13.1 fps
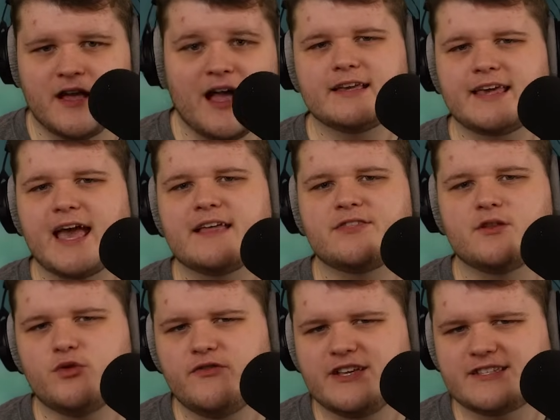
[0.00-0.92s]
Again,
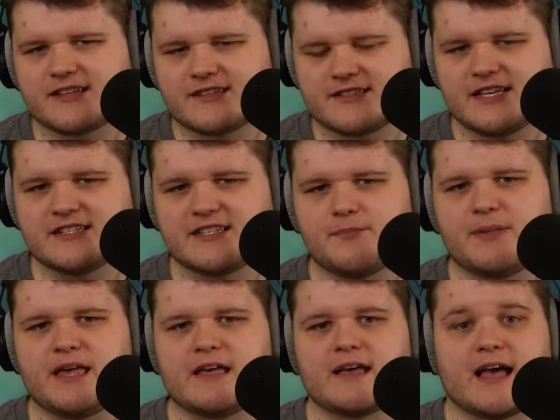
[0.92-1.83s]
the movie succeeds at
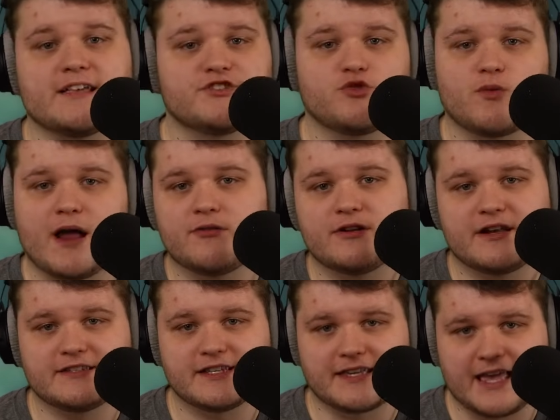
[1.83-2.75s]
being as
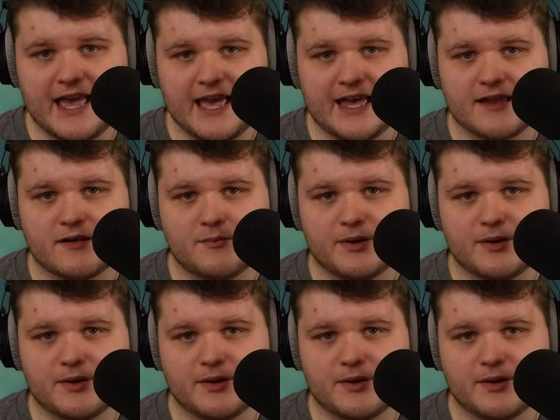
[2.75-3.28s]
grounded as it can,